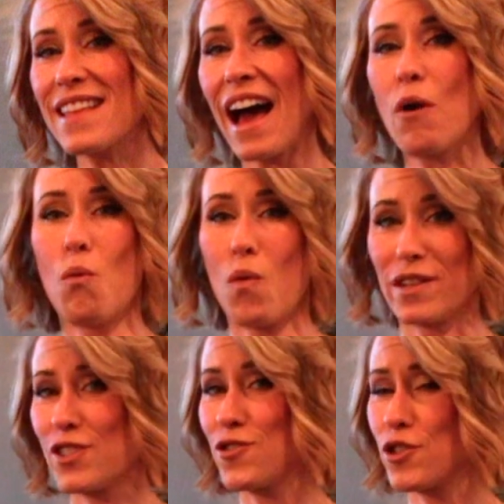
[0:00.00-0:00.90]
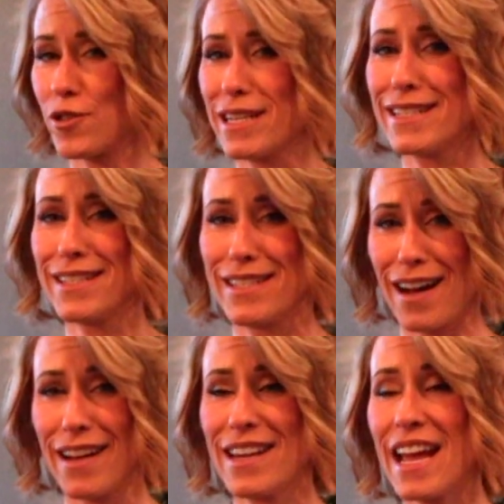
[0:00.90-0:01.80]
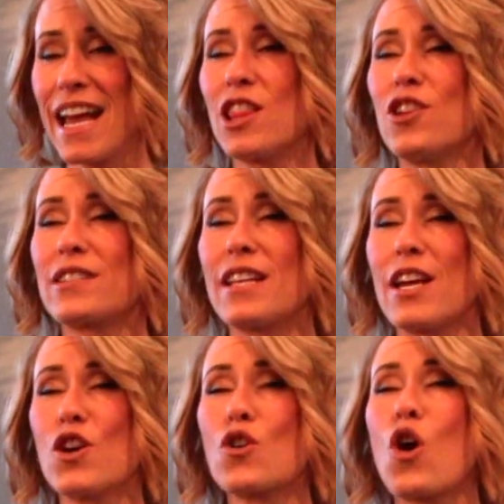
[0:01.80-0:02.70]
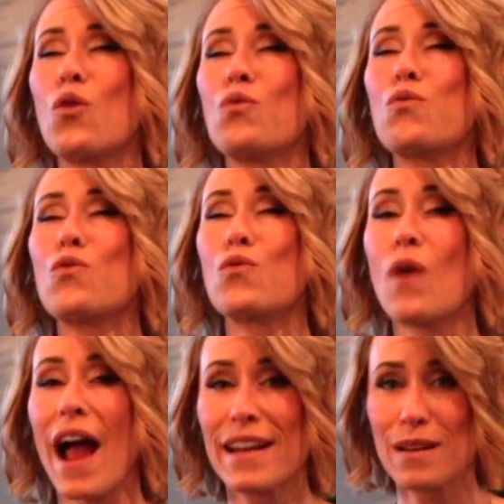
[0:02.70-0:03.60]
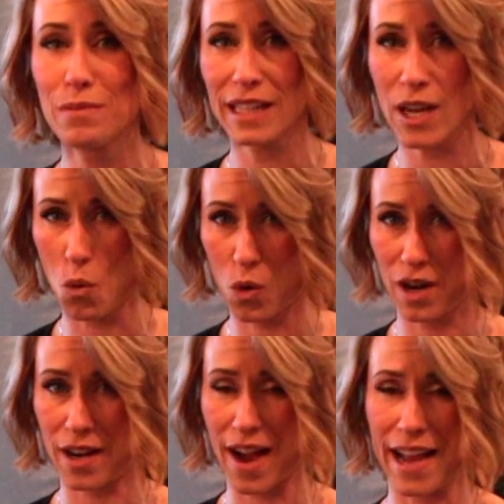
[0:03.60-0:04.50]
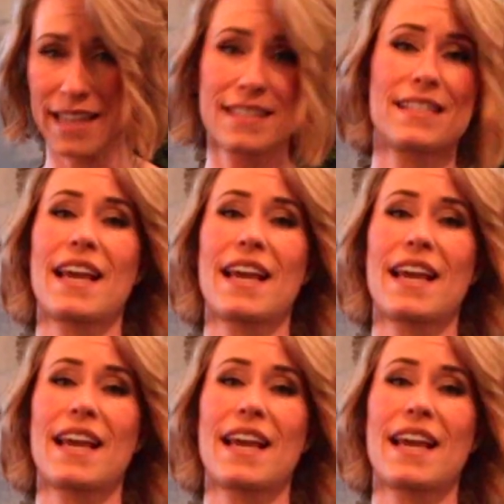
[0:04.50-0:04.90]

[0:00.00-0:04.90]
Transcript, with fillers: that once your tree is done, it looks incredibly organized.